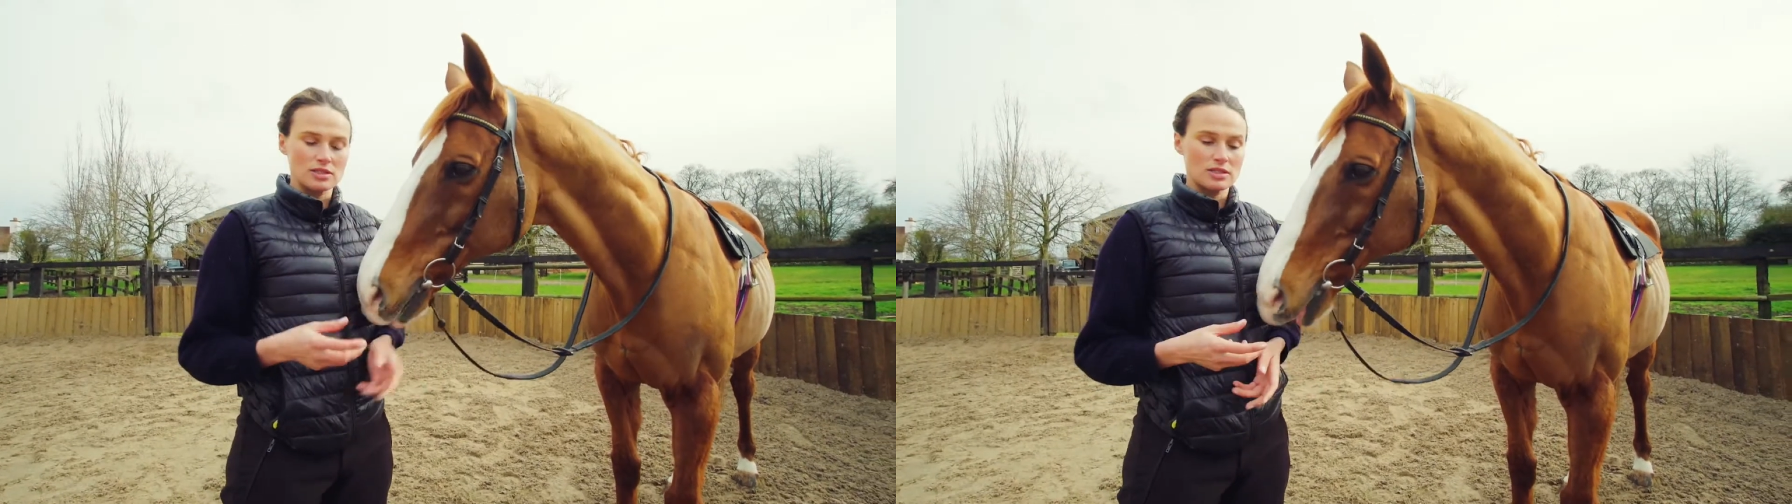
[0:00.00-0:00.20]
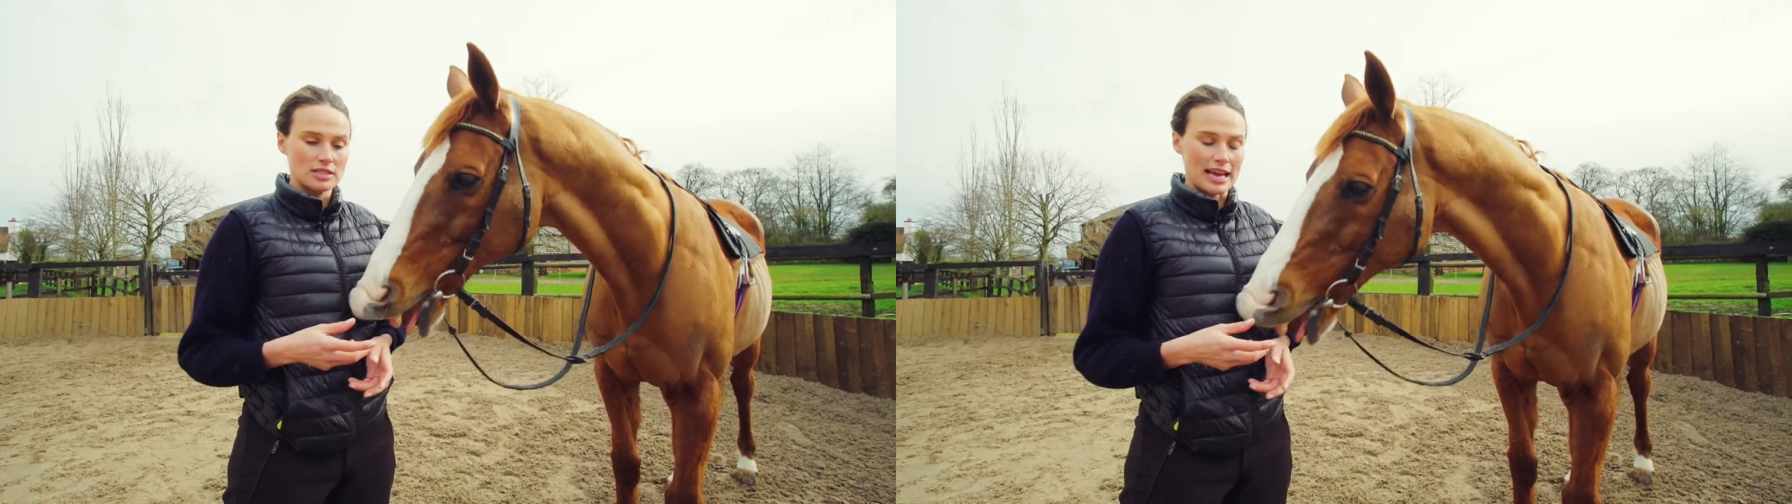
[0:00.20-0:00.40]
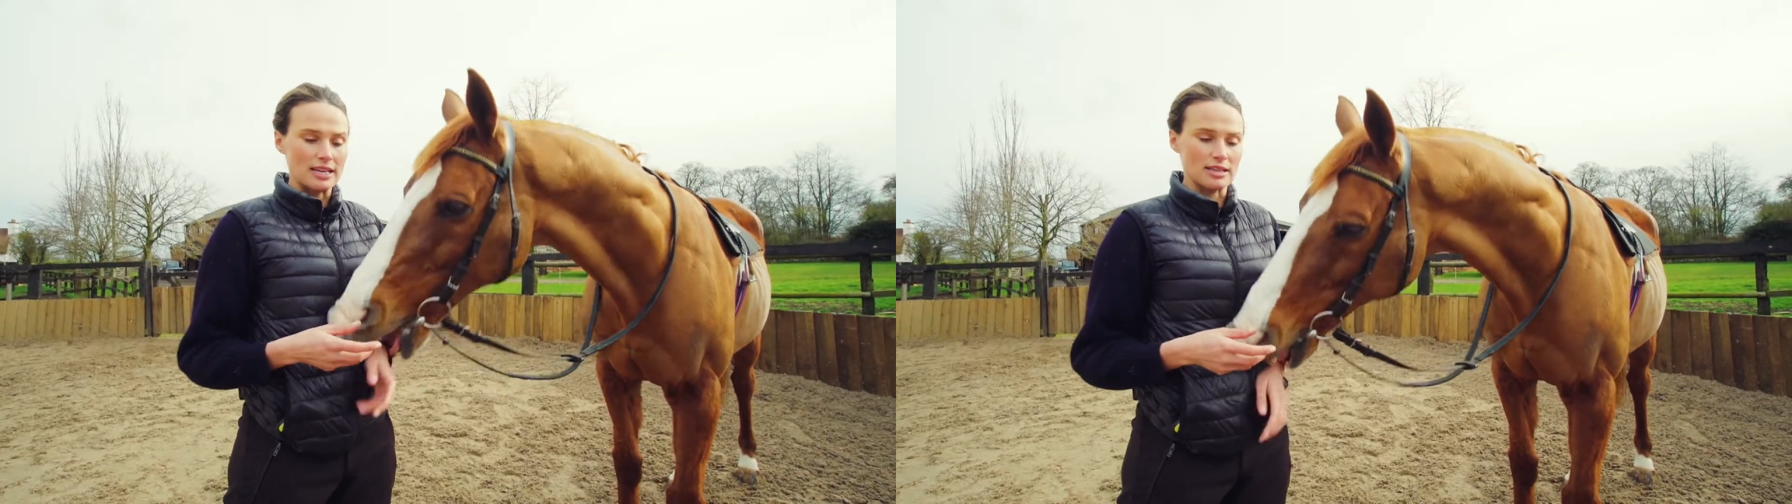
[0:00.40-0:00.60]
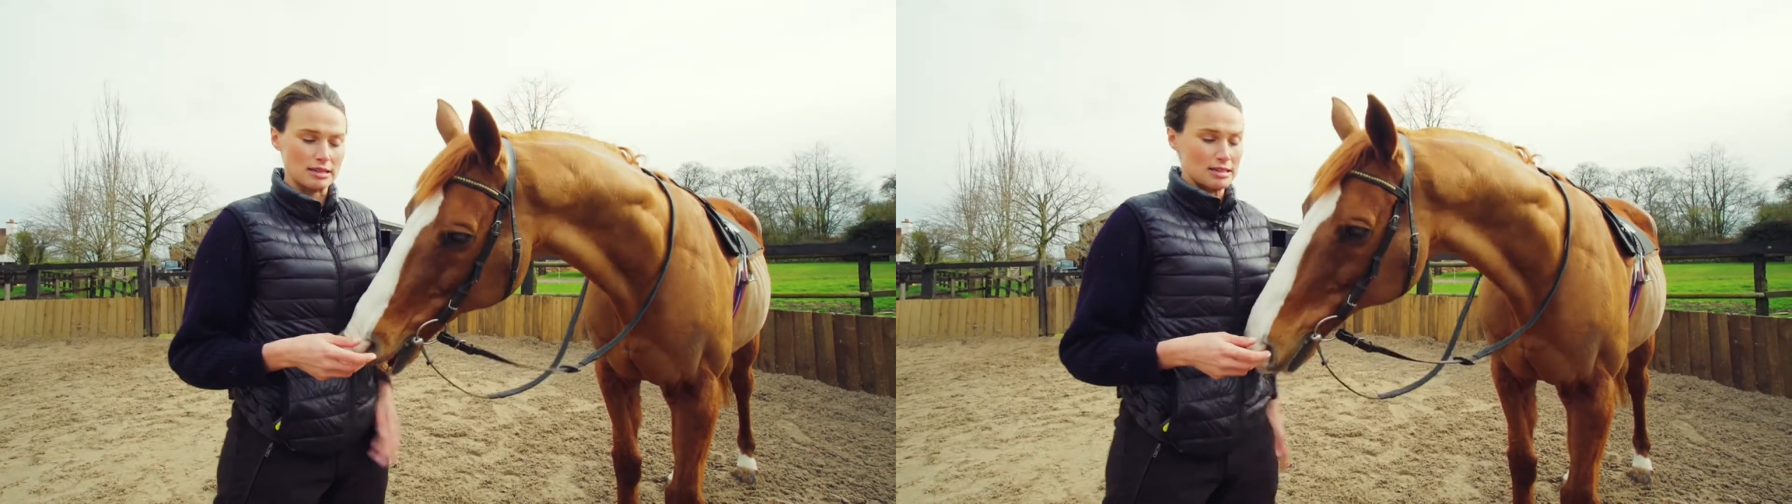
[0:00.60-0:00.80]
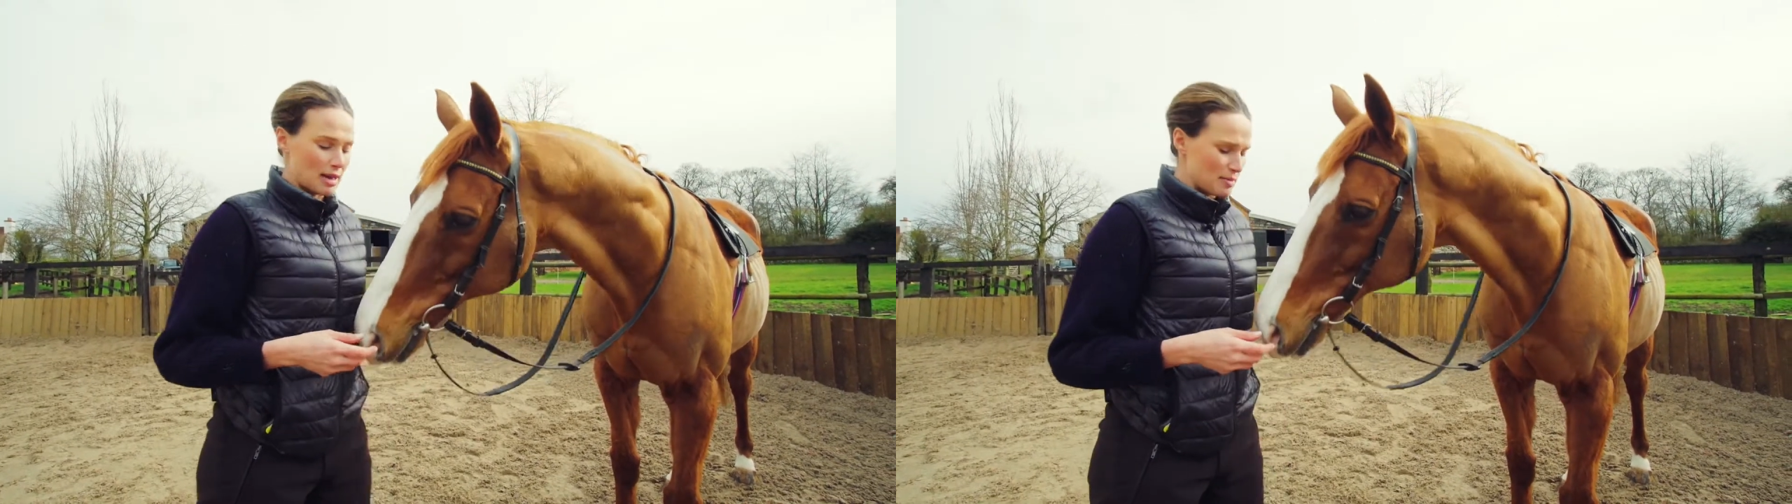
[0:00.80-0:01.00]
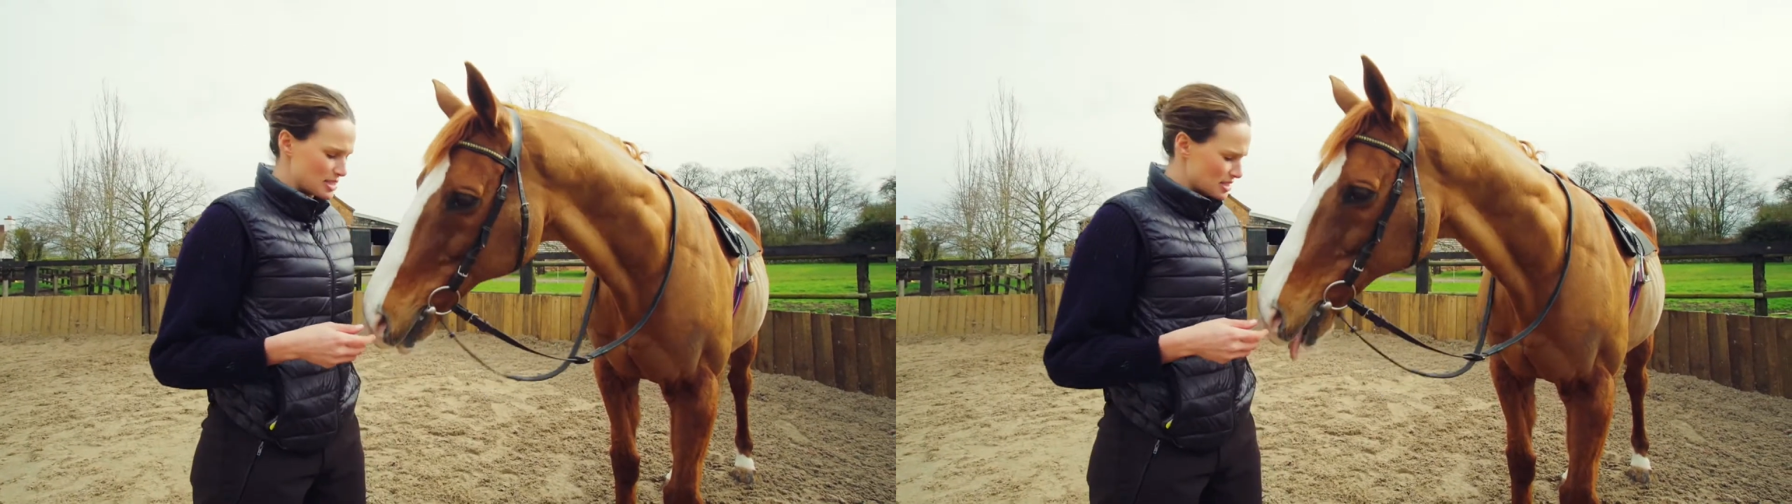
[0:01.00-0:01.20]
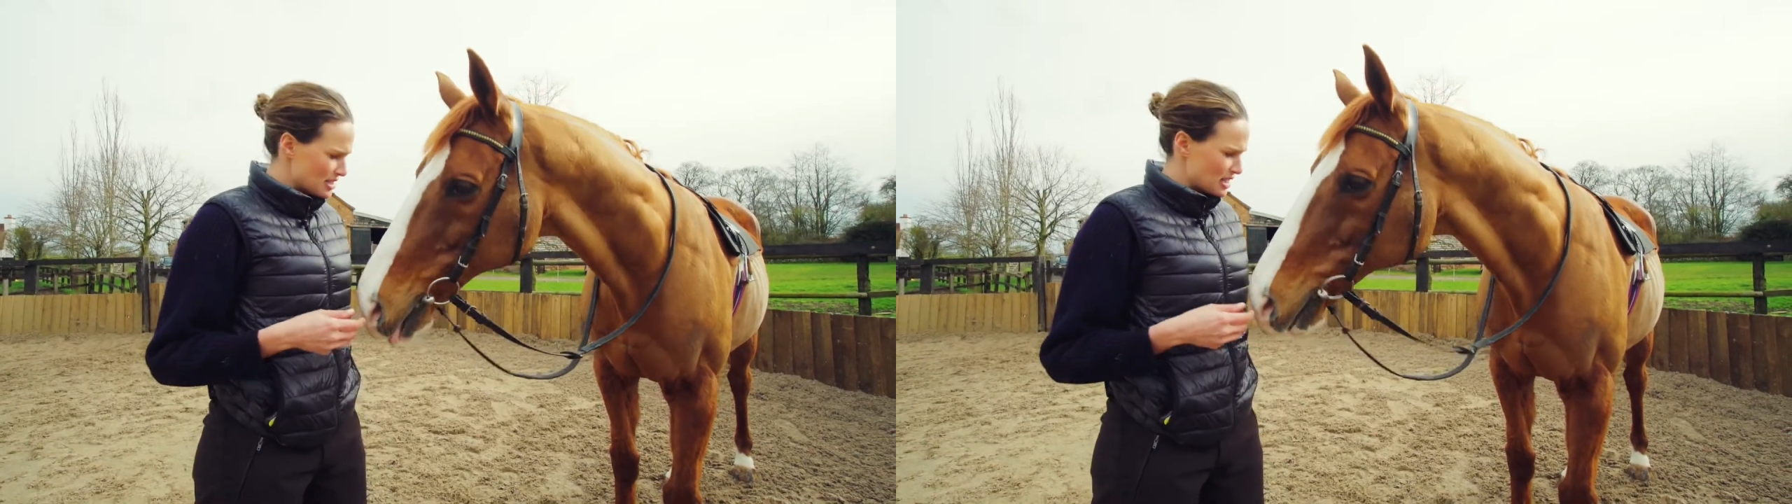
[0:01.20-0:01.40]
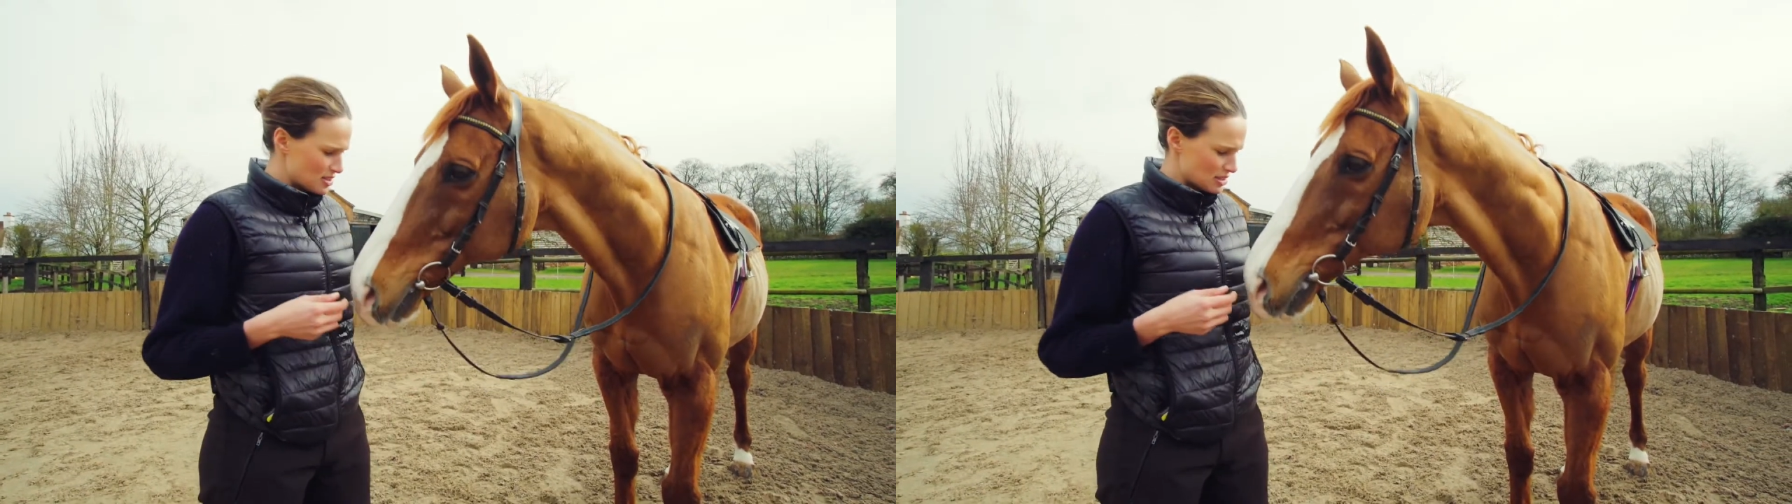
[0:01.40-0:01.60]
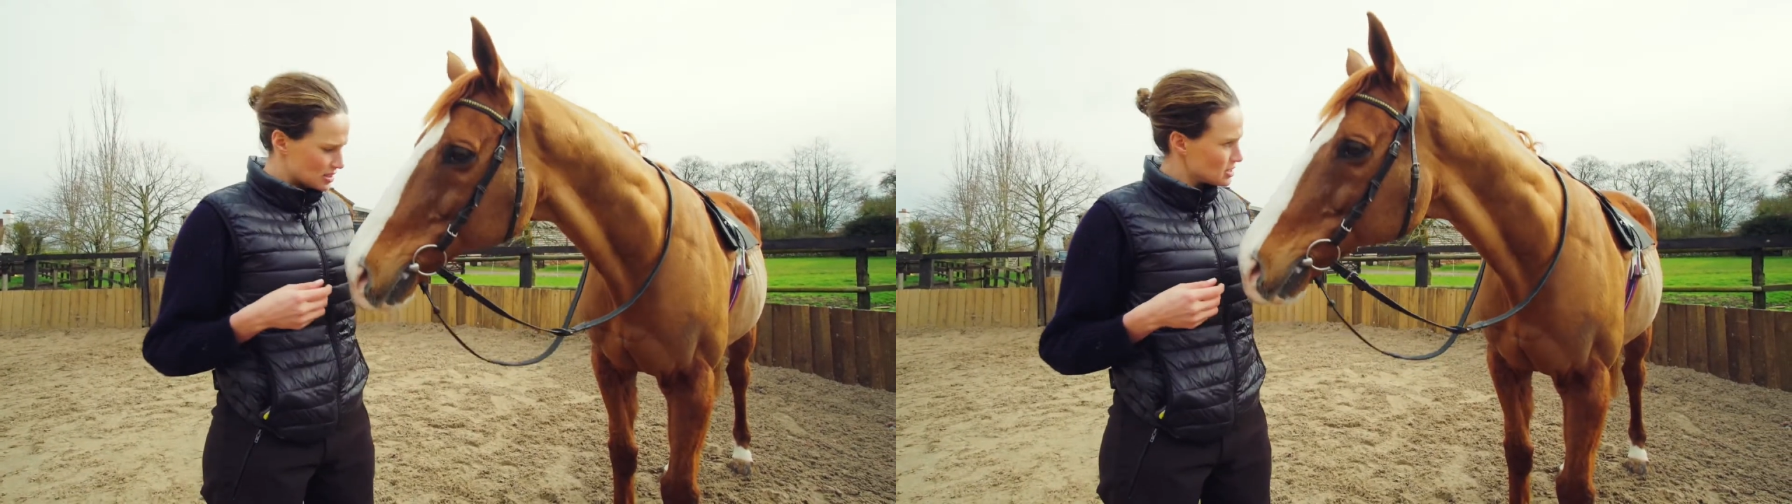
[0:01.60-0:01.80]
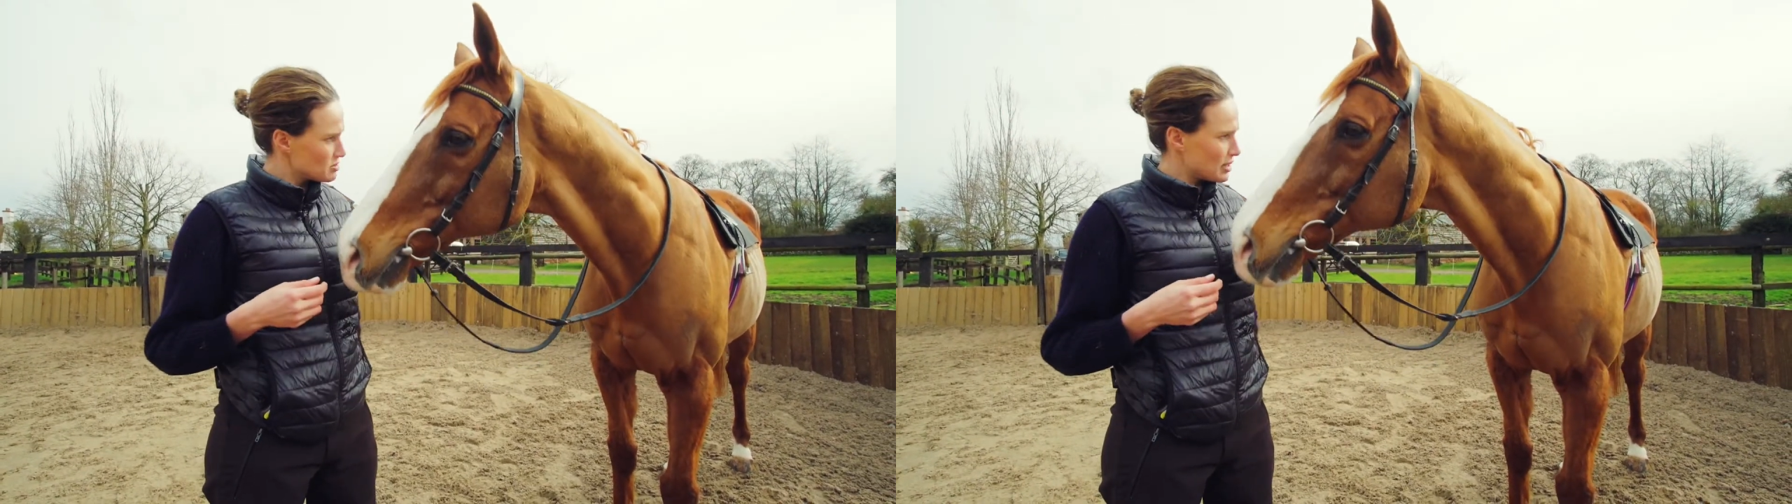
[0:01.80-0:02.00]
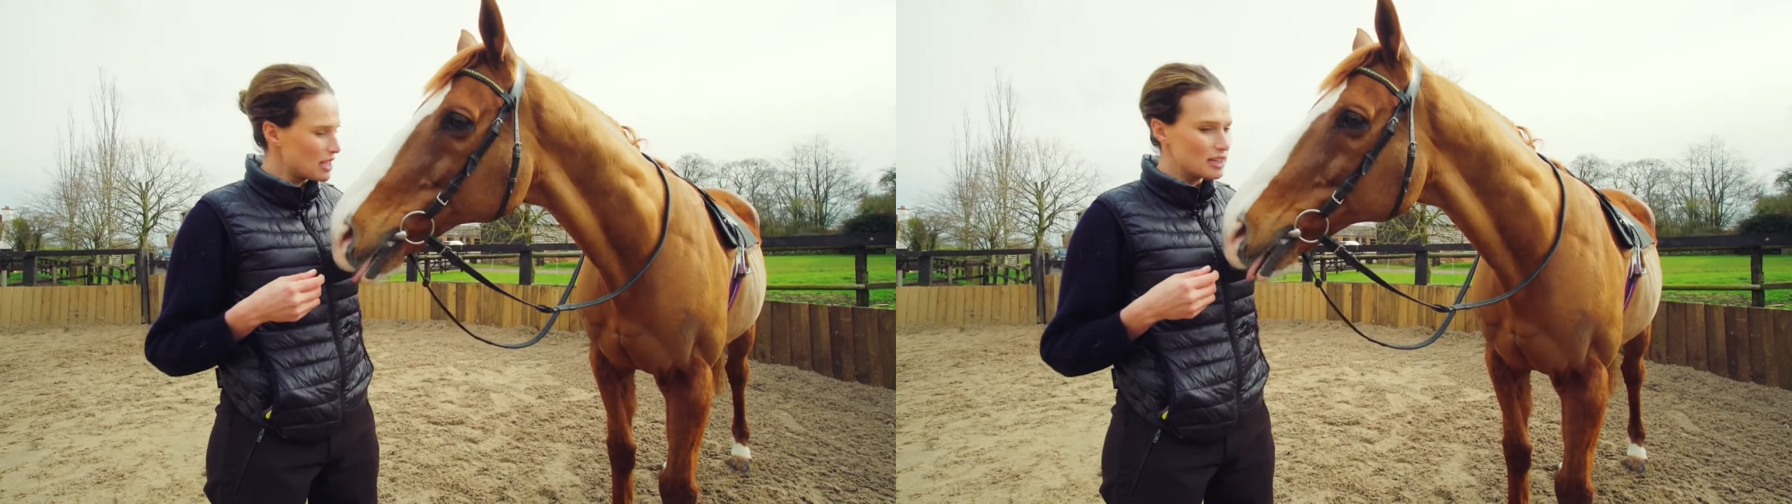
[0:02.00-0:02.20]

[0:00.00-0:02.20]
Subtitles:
tendon damage, etc. Excuse me.